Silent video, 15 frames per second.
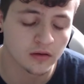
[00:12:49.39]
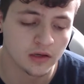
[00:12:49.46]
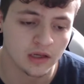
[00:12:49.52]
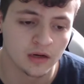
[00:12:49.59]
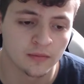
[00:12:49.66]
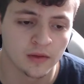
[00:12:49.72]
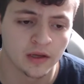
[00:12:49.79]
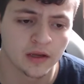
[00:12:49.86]

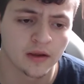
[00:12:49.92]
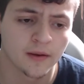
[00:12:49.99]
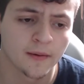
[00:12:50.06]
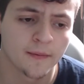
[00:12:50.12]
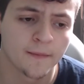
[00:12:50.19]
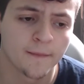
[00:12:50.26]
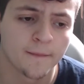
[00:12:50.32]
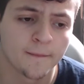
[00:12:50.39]
And I'm like,
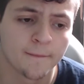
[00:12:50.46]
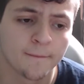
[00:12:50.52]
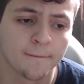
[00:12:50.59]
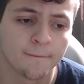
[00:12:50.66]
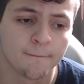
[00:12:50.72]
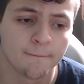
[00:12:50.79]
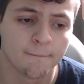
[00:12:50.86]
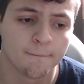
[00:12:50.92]

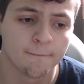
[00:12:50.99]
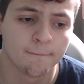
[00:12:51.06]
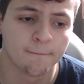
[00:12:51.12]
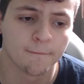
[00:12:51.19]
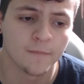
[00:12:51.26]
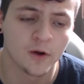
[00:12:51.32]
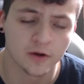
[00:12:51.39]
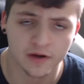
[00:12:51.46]

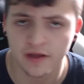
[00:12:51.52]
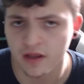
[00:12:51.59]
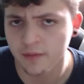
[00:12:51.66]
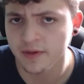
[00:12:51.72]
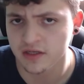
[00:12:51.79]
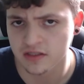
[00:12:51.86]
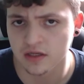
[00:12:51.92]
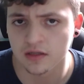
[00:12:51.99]
okay, that
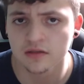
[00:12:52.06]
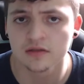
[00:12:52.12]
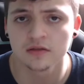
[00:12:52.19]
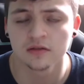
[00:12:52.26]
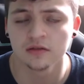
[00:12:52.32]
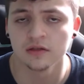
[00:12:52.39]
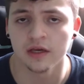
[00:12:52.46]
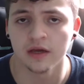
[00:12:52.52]
makes sense.
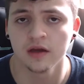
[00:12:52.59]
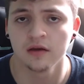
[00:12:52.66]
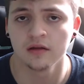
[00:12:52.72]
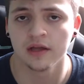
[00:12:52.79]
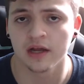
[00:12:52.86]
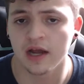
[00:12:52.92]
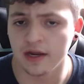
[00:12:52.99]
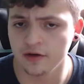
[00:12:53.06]
Yeah,
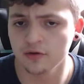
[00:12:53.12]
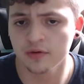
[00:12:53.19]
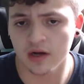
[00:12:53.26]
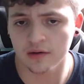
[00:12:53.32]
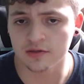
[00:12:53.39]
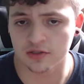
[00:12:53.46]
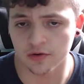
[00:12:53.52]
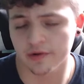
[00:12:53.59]
like I knew what
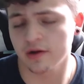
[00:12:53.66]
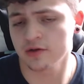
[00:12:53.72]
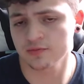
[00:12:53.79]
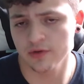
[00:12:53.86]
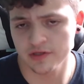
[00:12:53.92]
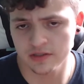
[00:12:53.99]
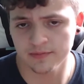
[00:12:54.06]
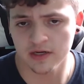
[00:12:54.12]
I was going. I was
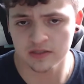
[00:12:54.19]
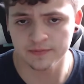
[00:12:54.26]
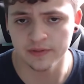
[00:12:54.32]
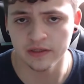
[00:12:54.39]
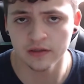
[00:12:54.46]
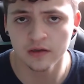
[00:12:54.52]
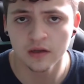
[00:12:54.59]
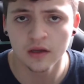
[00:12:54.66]
watching my
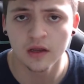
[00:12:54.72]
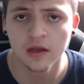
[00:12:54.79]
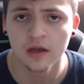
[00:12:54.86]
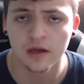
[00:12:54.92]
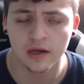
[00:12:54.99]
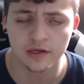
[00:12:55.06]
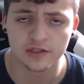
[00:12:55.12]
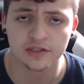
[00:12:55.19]
speed.
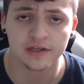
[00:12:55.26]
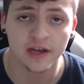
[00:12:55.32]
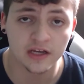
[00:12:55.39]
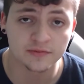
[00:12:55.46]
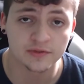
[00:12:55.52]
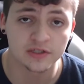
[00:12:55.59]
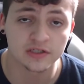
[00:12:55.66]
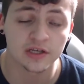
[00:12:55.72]
And she
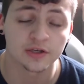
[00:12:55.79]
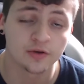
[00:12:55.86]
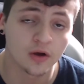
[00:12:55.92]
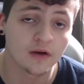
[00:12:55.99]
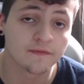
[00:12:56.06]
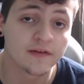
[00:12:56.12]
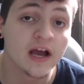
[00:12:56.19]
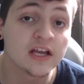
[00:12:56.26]
asked me, she's like, you know
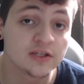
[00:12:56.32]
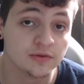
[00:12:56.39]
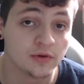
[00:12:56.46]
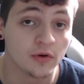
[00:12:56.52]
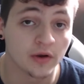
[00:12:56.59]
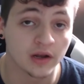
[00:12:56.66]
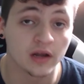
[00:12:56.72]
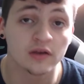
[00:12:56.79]
how fast you were
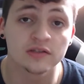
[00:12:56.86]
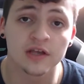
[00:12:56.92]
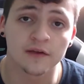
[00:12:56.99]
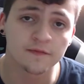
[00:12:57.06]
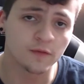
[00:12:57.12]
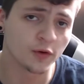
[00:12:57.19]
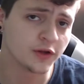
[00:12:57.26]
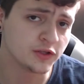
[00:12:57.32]
going? And I was
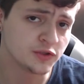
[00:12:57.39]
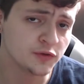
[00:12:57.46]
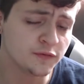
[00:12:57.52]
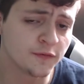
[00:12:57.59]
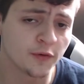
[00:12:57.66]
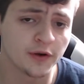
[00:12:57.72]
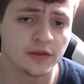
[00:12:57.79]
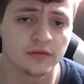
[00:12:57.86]
like 42,
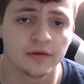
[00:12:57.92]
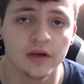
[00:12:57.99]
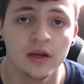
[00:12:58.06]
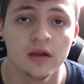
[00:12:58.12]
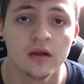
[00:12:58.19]
43.